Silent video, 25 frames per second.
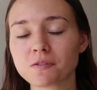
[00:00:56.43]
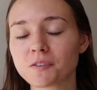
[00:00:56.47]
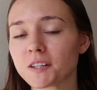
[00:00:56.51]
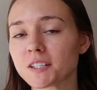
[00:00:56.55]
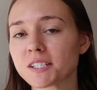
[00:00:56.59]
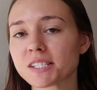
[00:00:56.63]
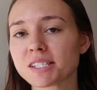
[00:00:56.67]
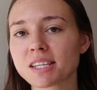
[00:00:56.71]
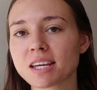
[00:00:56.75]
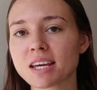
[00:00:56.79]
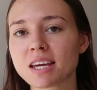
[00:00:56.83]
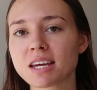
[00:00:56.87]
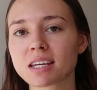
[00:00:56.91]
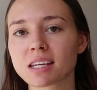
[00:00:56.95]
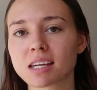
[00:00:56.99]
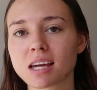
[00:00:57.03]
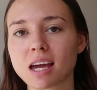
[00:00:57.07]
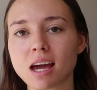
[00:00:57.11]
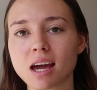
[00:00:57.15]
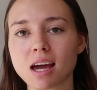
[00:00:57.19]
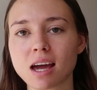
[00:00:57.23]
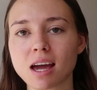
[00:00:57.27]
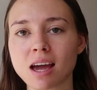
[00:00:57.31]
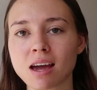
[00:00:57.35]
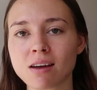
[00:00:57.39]
First
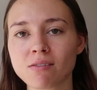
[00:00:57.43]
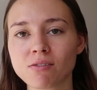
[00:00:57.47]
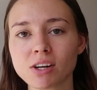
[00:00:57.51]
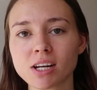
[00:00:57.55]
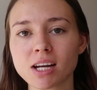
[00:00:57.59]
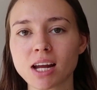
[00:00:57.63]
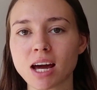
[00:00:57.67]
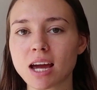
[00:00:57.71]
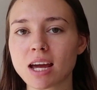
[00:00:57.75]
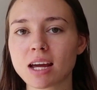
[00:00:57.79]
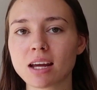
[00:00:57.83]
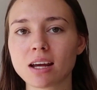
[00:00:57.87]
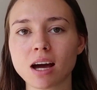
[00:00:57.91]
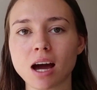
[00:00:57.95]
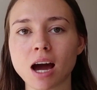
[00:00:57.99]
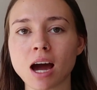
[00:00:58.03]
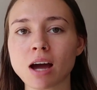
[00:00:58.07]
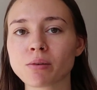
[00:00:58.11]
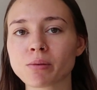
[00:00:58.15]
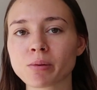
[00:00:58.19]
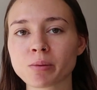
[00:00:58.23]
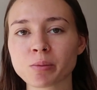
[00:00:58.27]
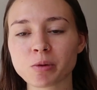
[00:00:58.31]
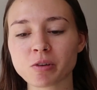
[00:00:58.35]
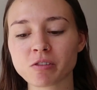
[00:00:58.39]
thing, every night
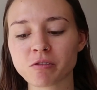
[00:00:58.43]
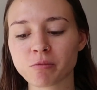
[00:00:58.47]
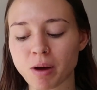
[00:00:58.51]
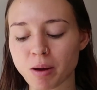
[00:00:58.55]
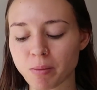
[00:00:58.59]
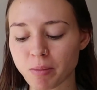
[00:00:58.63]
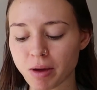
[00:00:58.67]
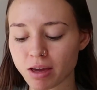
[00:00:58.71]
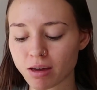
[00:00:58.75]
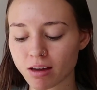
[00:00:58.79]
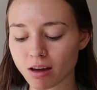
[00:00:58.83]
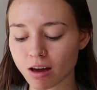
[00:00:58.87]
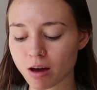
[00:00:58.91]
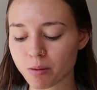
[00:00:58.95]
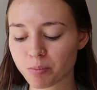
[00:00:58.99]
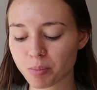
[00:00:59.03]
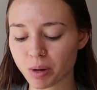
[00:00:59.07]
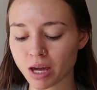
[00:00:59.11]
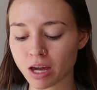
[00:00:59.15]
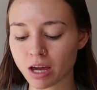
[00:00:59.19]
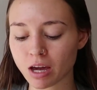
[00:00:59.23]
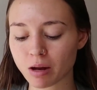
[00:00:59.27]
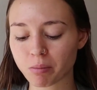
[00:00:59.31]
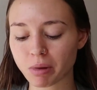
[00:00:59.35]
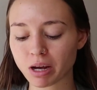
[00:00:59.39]
I remove my
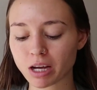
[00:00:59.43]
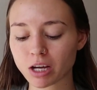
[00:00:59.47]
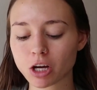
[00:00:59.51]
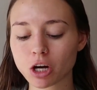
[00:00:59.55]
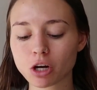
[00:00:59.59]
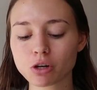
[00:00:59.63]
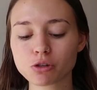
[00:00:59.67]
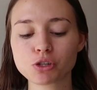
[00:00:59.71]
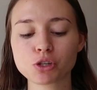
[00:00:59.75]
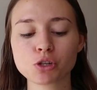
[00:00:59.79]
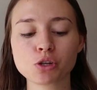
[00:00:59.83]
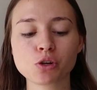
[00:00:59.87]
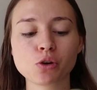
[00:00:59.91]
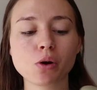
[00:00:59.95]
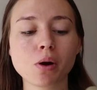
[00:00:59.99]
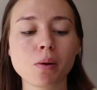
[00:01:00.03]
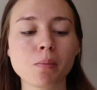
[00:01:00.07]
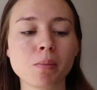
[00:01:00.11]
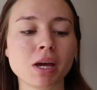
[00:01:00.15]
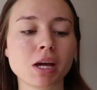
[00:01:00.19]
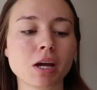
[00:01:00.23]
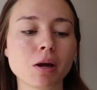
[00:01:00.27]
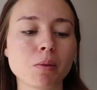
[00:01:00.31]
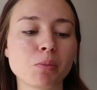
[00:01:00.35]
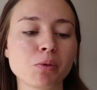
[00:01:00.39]
makeup, and my go-to
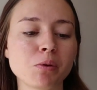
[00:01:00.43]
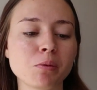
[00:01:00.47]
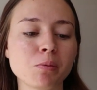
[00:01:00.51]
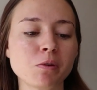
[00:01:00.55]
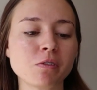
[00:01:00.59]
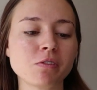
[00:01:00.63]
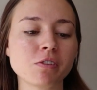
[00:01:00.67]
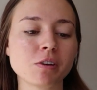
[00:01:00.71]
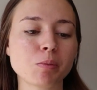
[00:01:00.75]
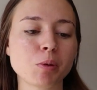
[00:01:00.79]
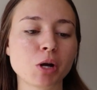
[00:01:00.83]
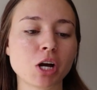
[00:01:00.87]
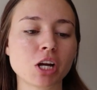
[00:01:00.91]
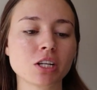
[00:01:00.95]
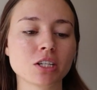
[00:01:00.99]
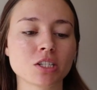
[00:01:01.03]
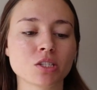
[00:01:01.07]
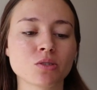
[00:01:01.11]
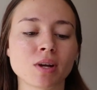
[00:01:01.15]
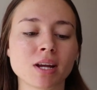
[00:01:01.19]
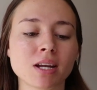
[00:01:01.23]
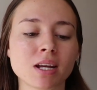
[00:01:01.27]
makeup remover products